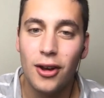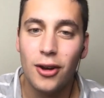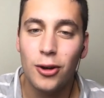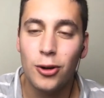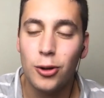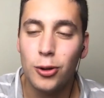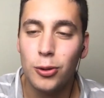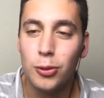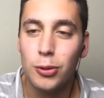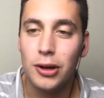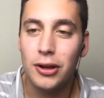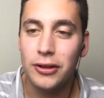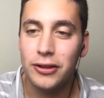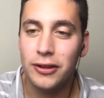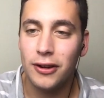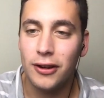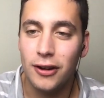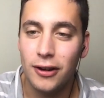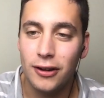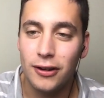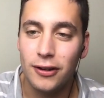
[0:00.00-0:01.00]
who will
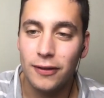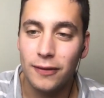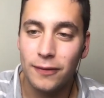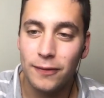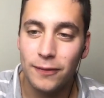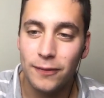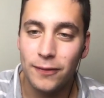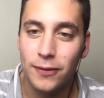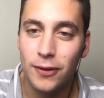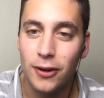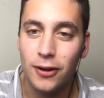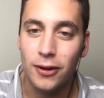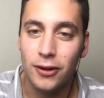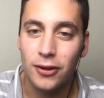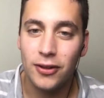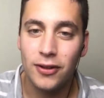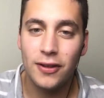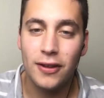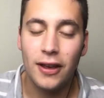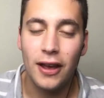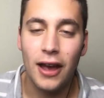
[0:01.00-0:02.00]
turn first.